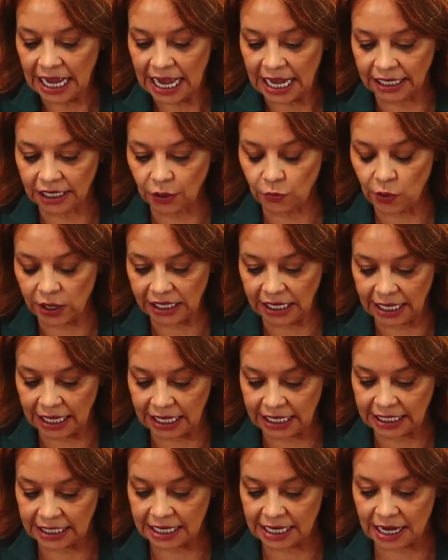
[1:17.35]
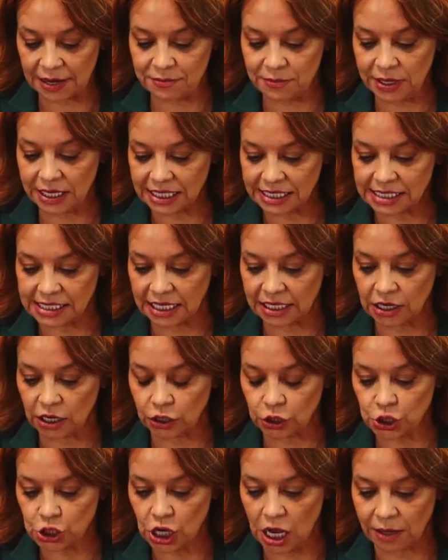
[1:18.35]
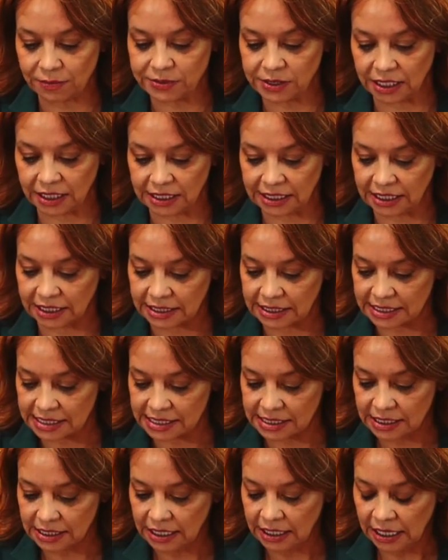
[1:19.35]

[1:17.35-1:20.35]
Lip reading: and I went ahead and I mixed in our chopped onions.